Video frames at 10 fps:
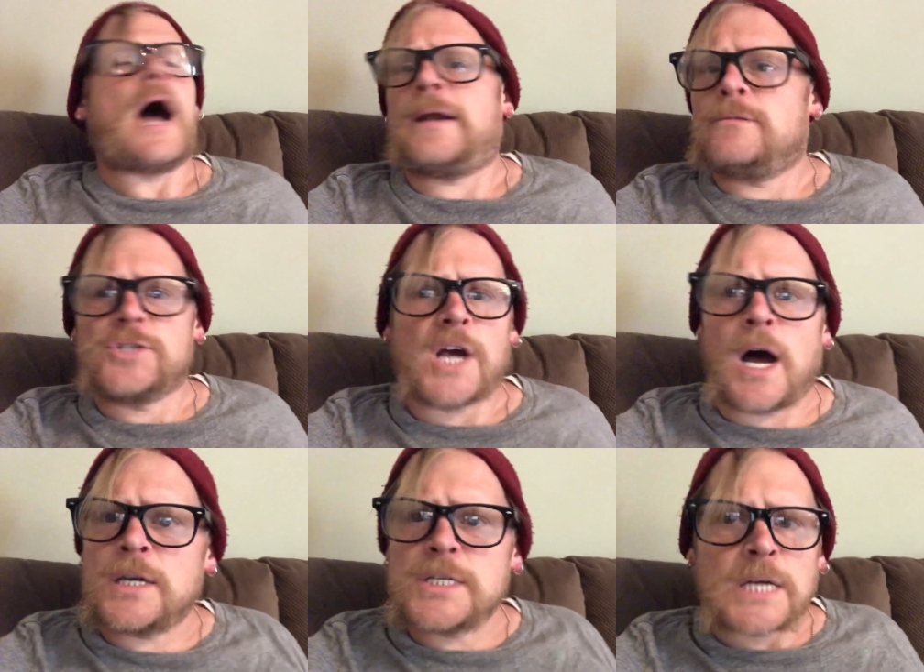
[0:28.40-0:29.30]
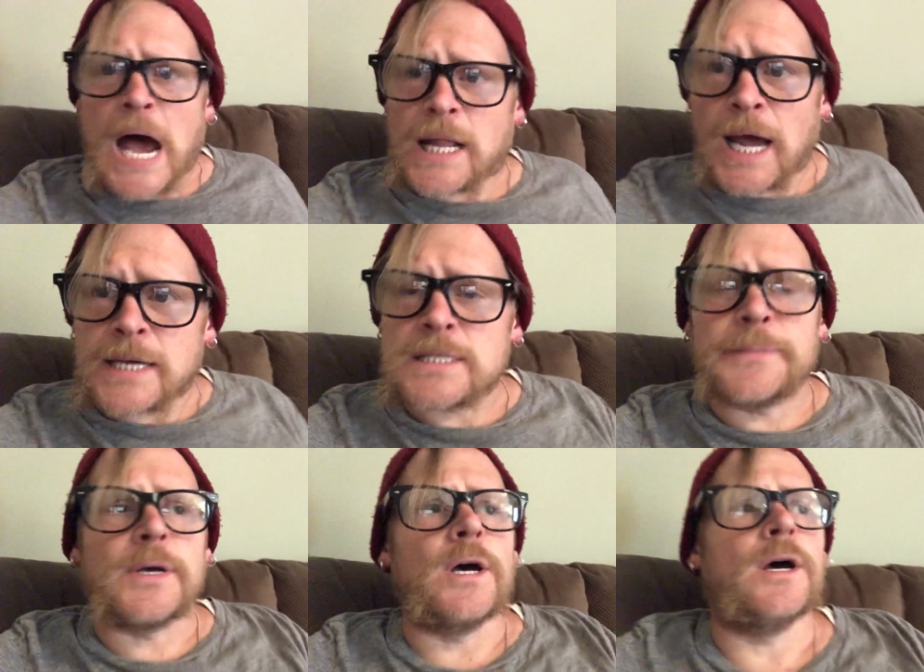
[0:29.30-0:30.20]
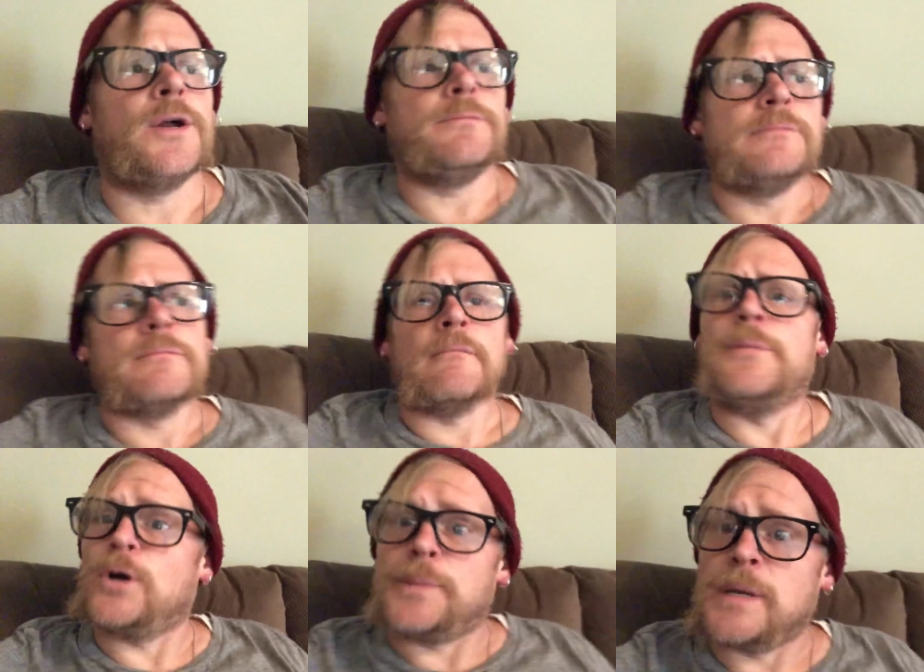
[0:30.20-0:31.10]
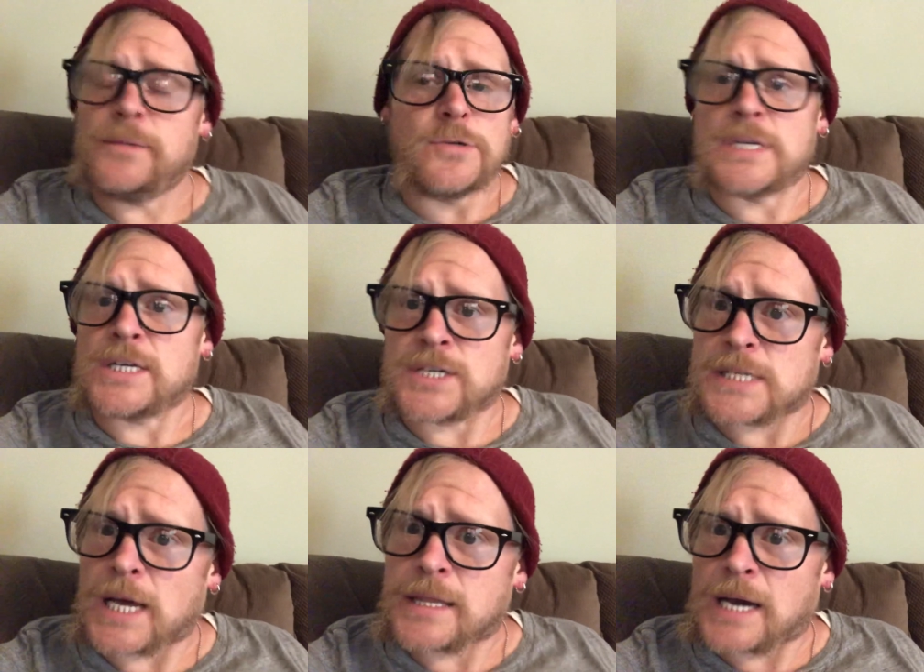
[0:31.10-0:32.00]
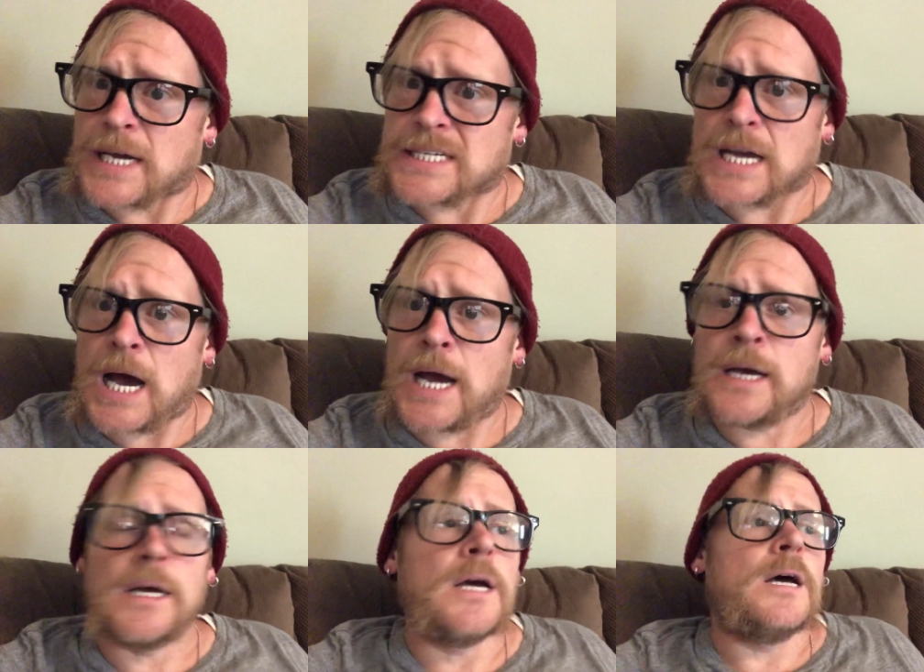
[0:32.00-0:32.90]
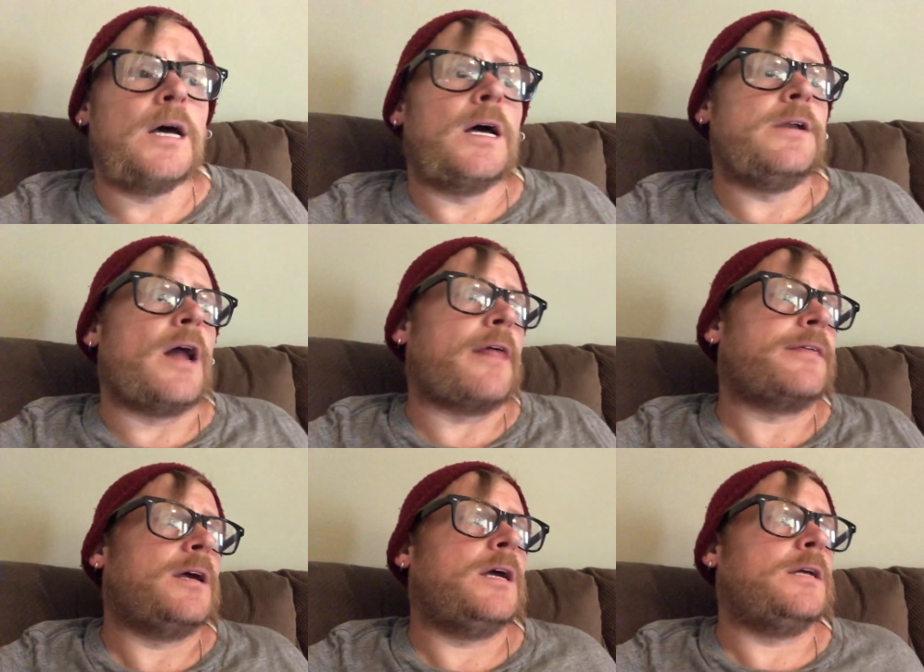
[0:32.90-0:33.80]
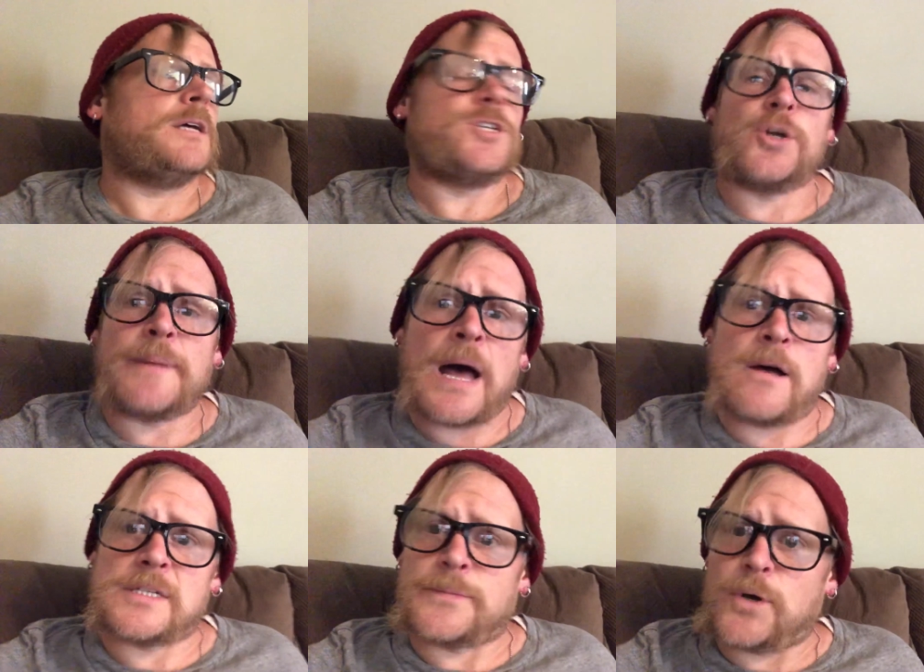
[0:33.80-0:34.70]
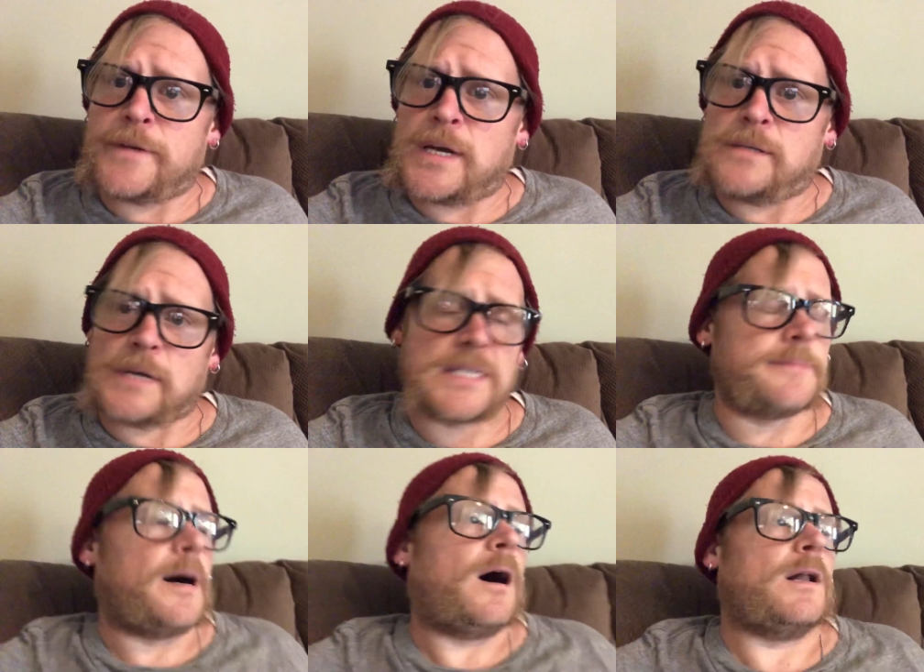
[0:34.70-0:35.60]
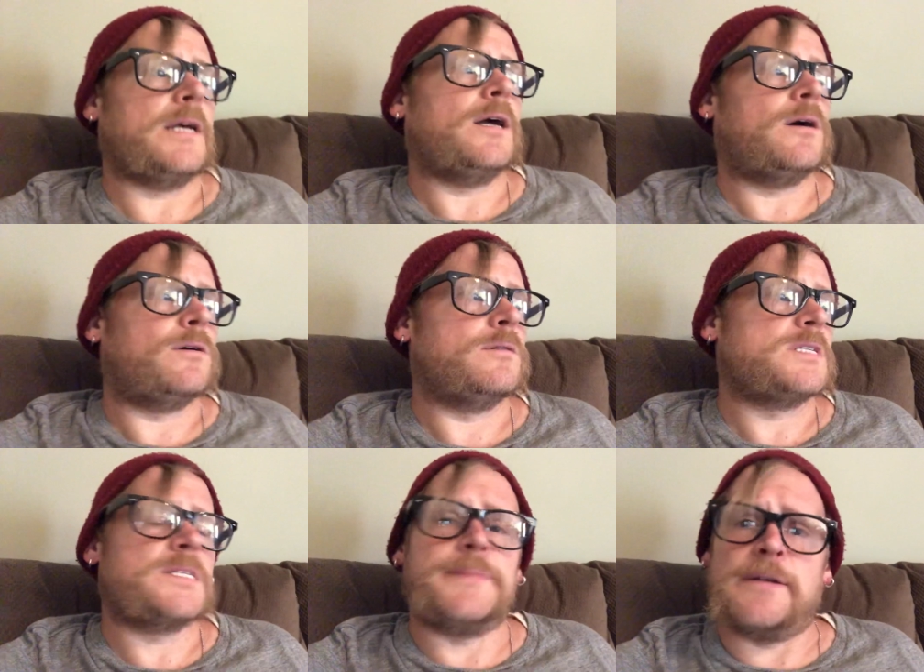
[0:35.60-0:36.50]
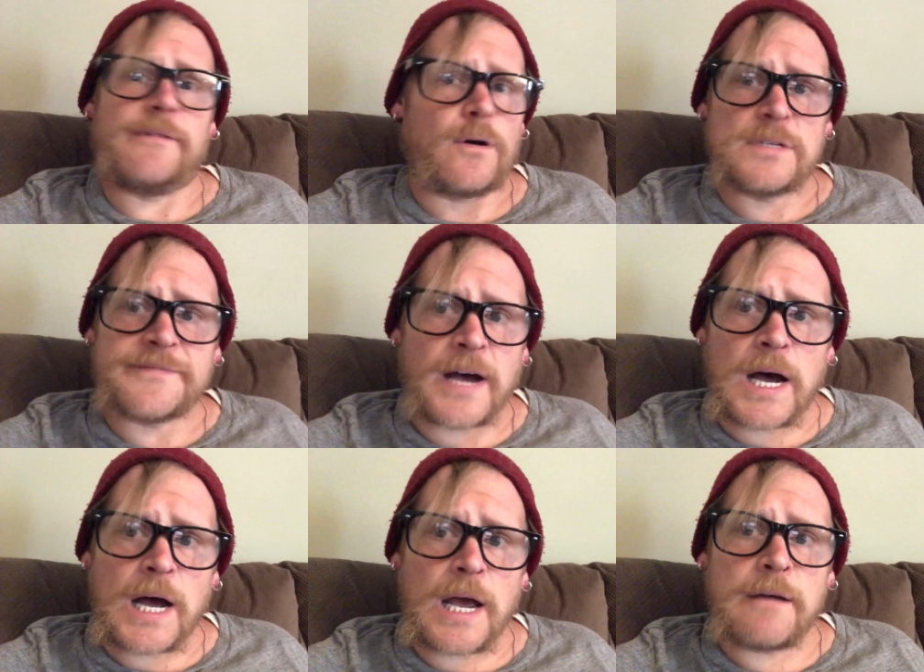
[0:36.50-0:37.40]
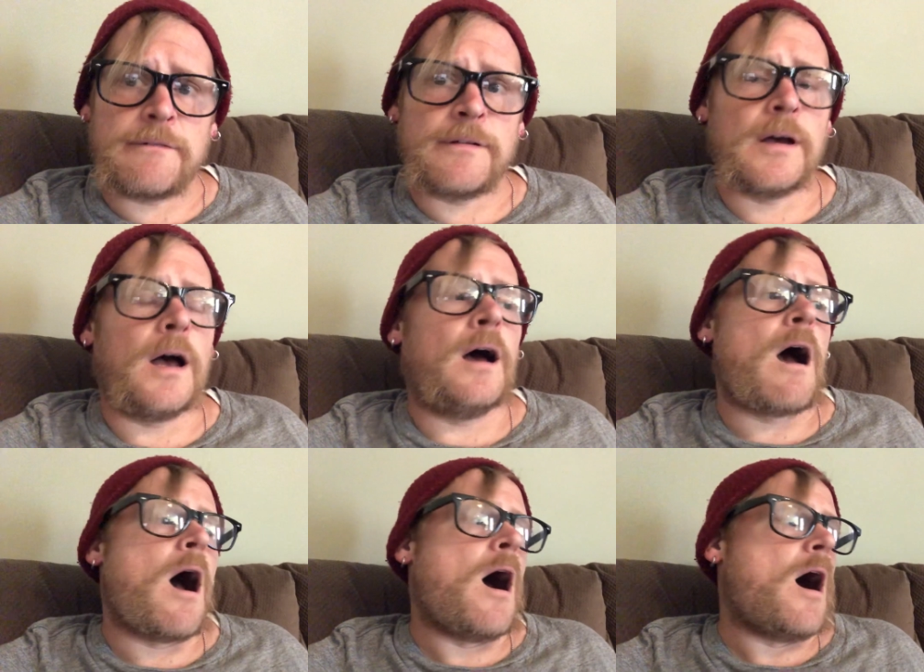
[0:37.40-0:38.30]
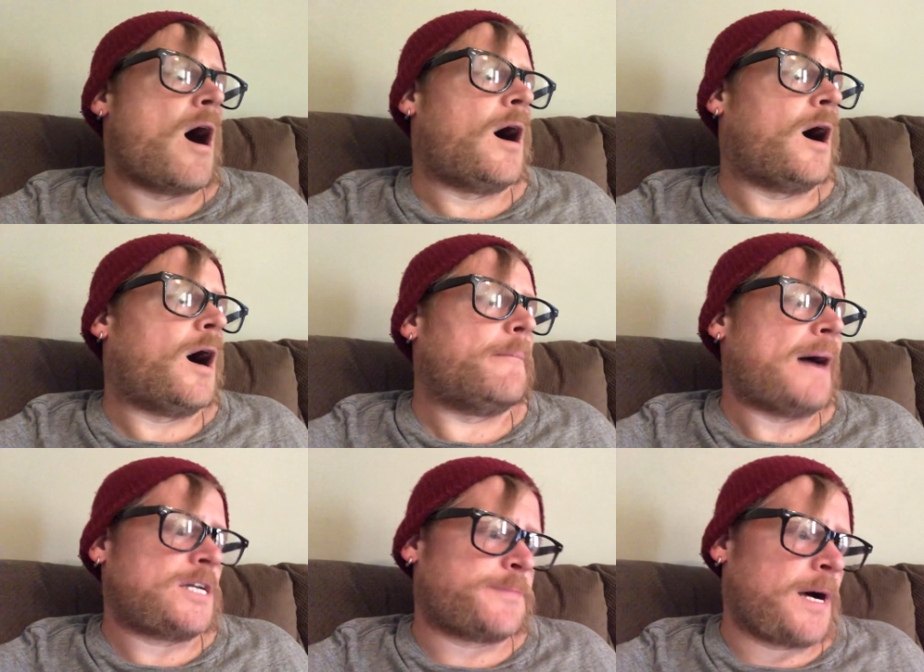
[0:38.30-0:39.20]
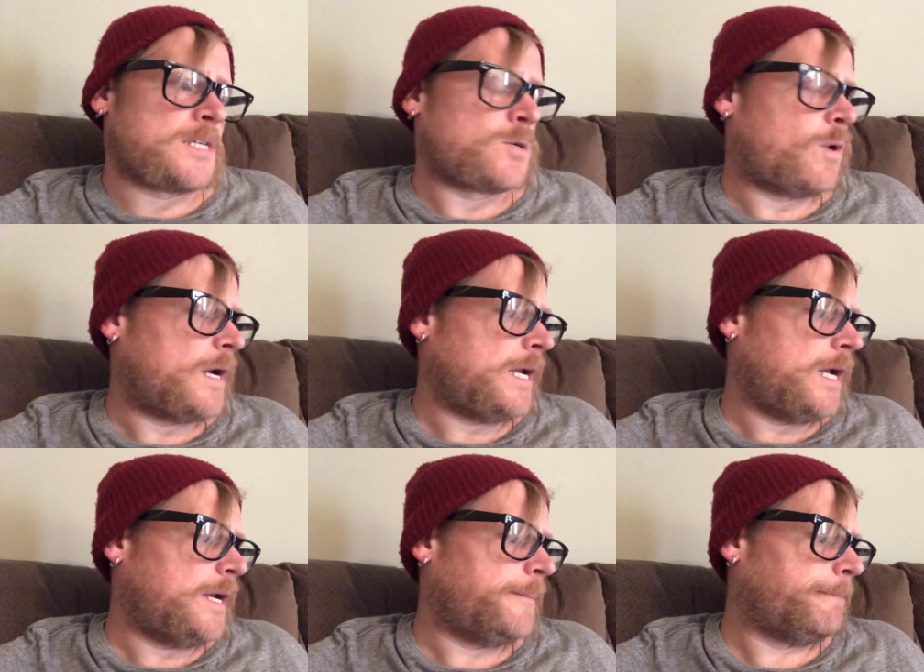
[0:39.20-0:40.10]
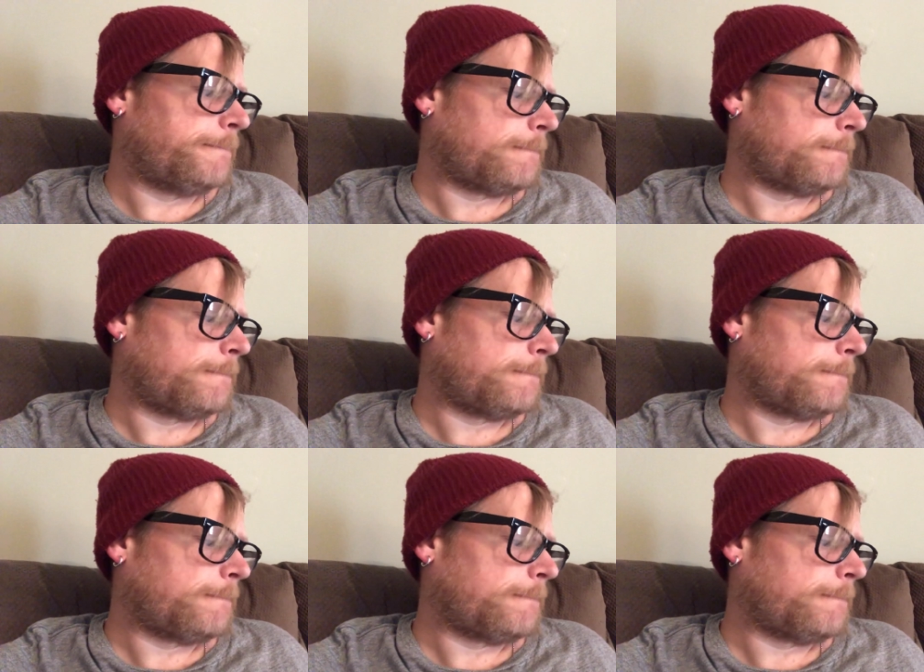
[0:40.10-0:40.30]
I don't judge. I like some good poopy music just like the next guy. Nothing, get your bowels moving, like some Holly Notes, Ben Folds 5, um, Matchbox 20.